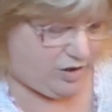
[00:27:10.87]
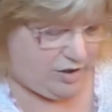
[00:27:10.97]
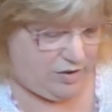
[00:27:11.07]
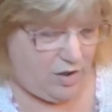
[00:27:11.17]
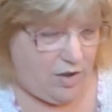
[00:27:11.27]

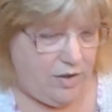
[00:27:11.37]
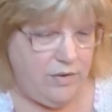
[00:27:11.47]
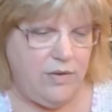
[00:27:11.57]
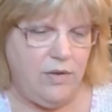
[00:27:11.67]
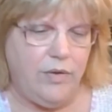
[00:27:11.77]

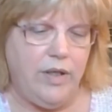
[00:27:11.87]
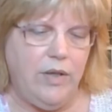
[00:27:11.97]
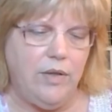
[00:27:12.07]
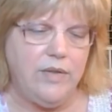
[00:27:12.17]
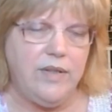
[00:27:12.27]
Stars, Lori
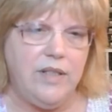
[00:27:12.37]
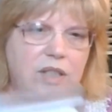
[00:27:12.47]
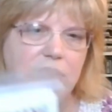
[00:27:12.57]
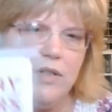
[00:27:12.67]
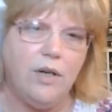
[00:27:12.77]
Holt Stitchy
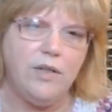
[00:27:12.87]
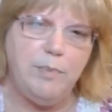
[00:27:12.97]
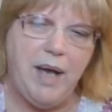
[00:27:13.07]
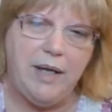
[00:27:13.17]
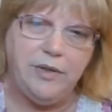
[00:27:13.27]
Stars
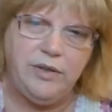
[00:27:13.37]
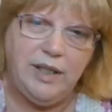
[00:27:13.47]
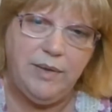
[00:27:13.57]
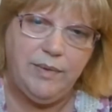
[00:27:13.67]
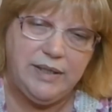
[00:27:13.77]
pattern that
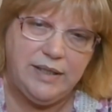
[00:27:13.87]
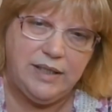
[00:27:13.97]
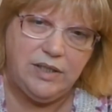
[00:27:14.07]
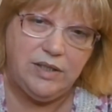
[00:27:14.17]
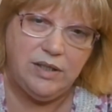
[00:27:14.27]
I want to stitch.